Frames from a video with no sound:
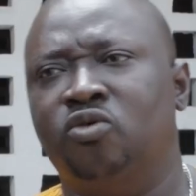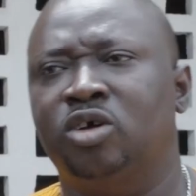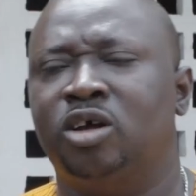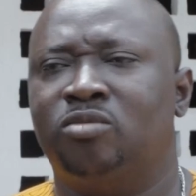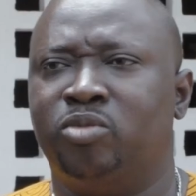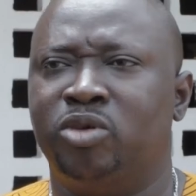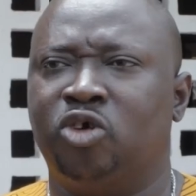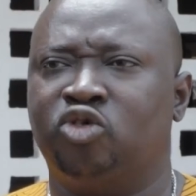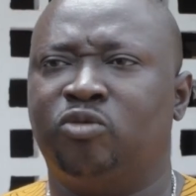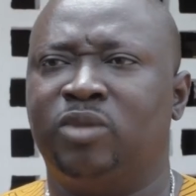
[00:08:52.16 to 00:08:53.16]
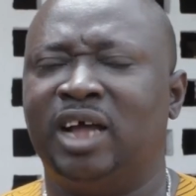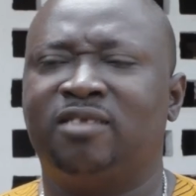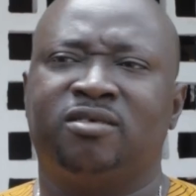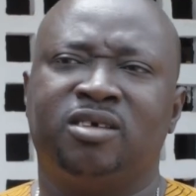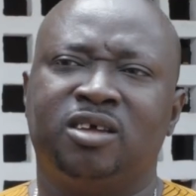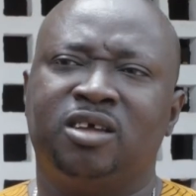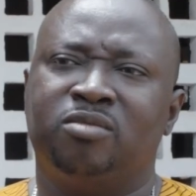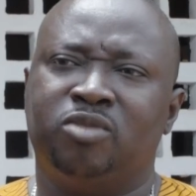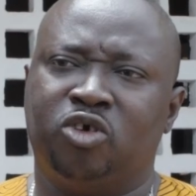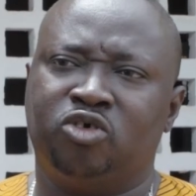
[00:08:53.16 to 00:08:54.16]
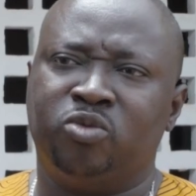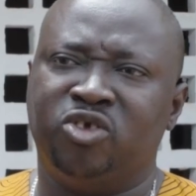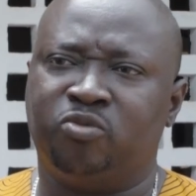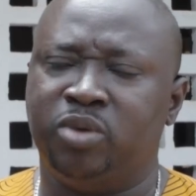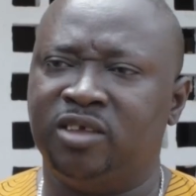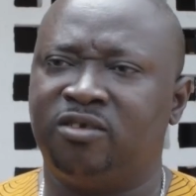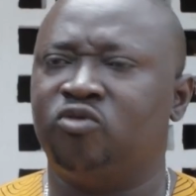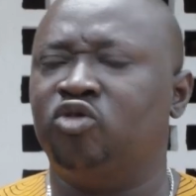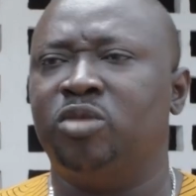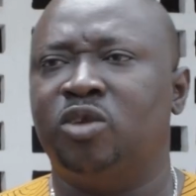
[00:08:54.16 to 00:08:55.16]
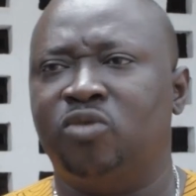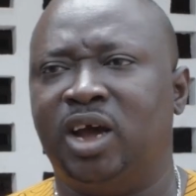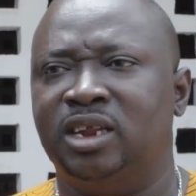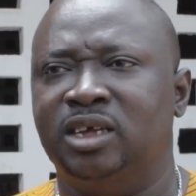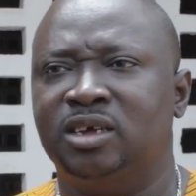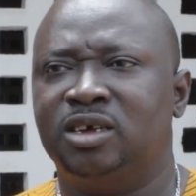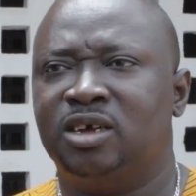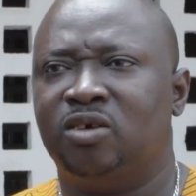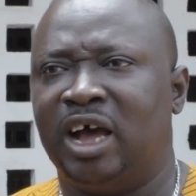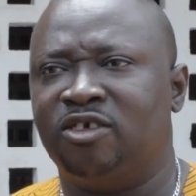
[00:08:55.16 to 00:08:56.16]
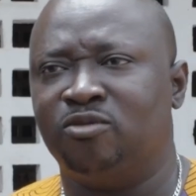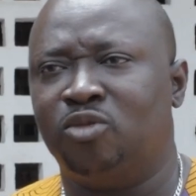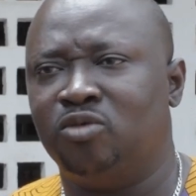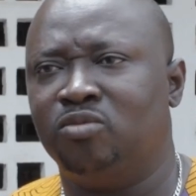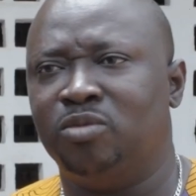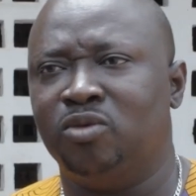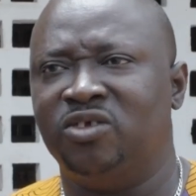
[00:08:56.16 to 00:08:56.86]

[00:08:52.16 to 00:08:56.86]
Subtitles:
go. But because of that, because of the space, we normally do that. And as he born, maybe